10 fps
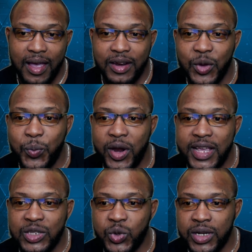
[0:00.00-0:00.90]

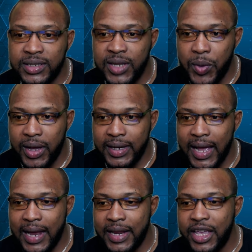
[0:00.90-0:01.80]
police were summoned
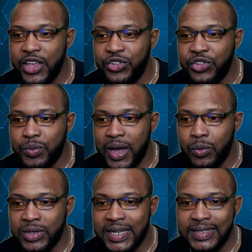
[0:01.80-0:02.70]
and the injured man
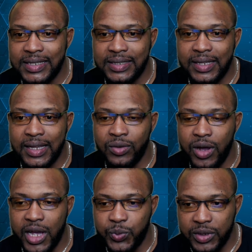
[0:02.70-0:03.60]
was assisted to the
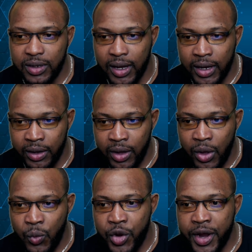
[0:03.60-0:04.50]
hospital
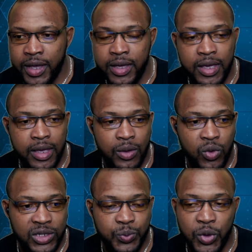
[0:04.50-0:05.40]
where he
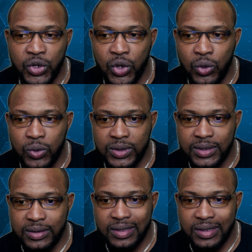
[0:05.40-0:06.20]
was pronounced